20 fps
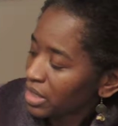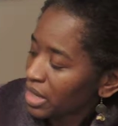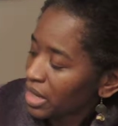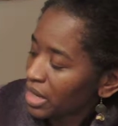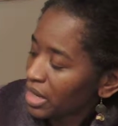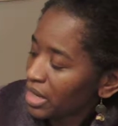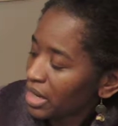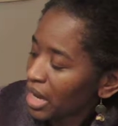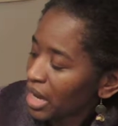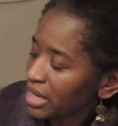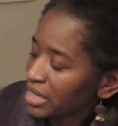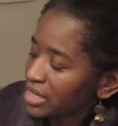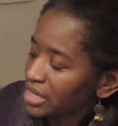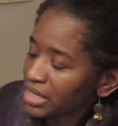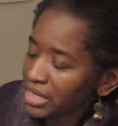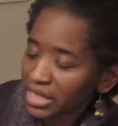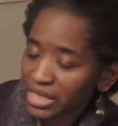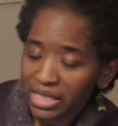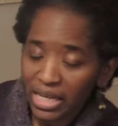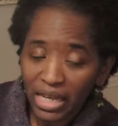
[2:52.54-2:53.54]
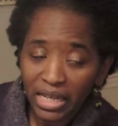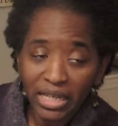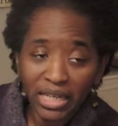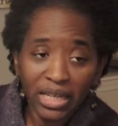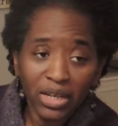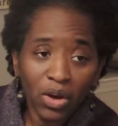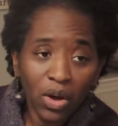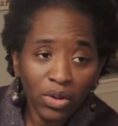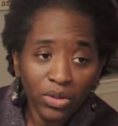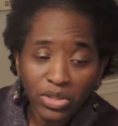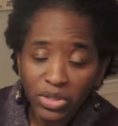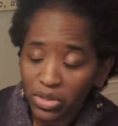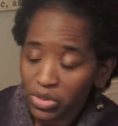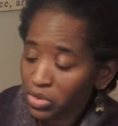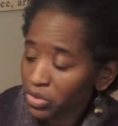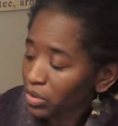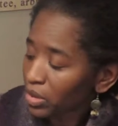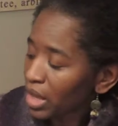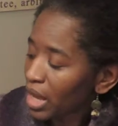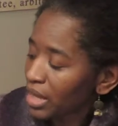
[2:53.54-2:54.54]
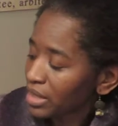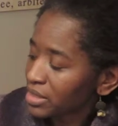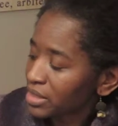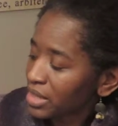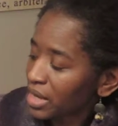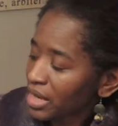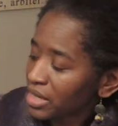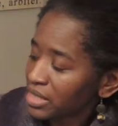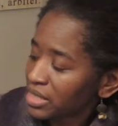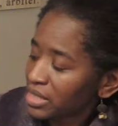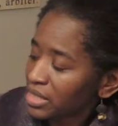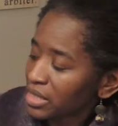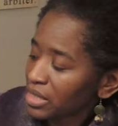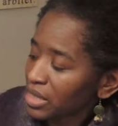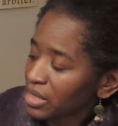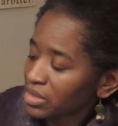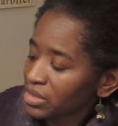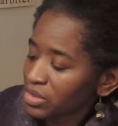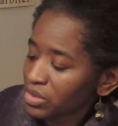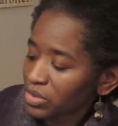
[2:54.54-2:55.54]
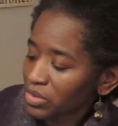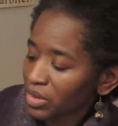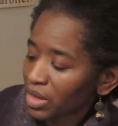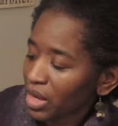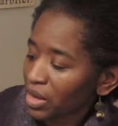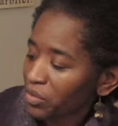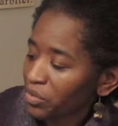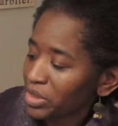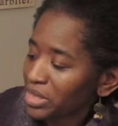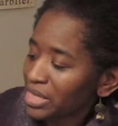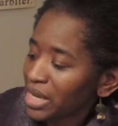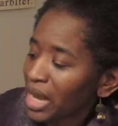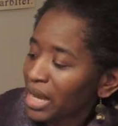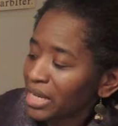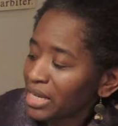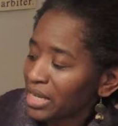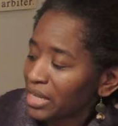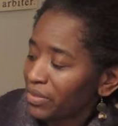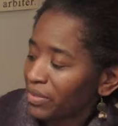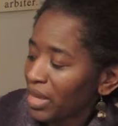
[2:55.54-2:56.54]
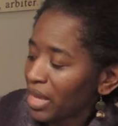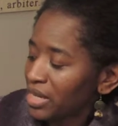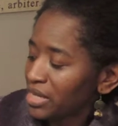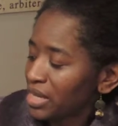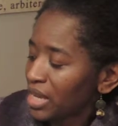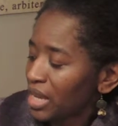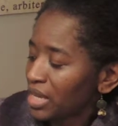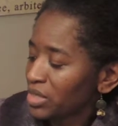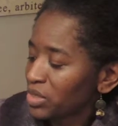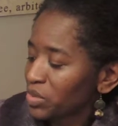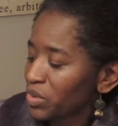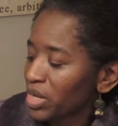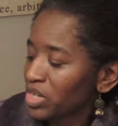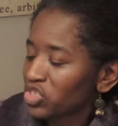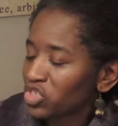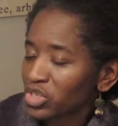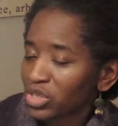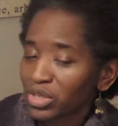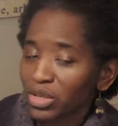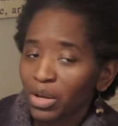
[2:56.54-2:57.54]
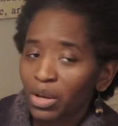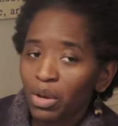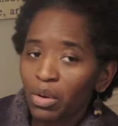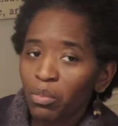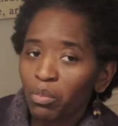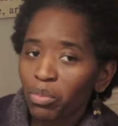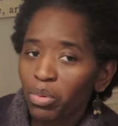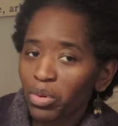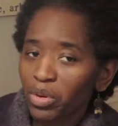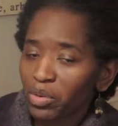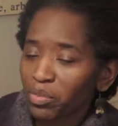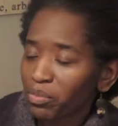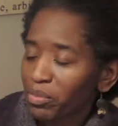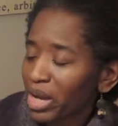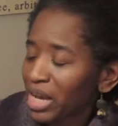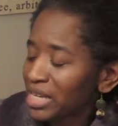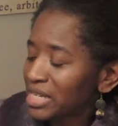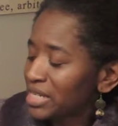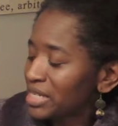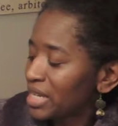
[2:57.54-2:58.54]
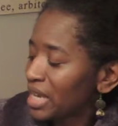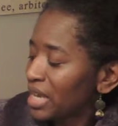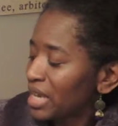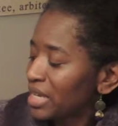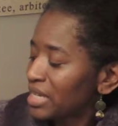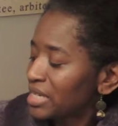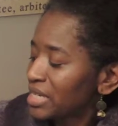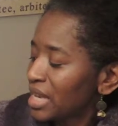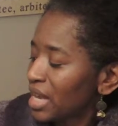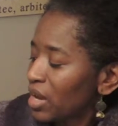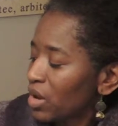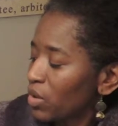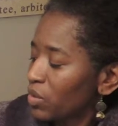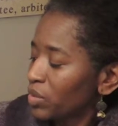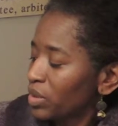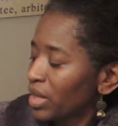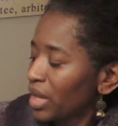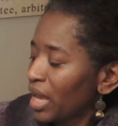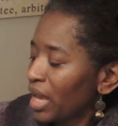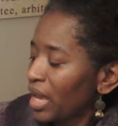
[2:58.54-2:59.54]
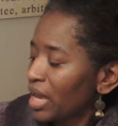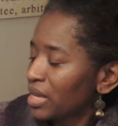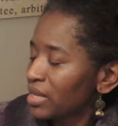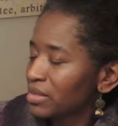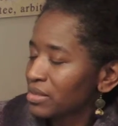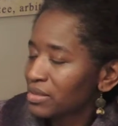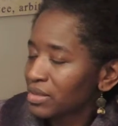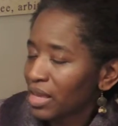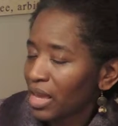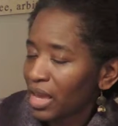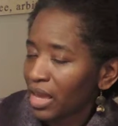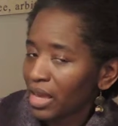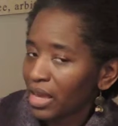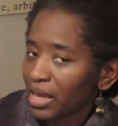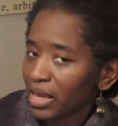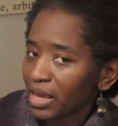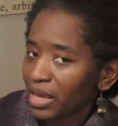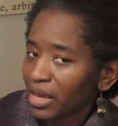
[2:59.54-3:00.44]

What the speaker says: And I did a technique called sister locks, and I did a sister lock retightening that day. So I just put my day down as a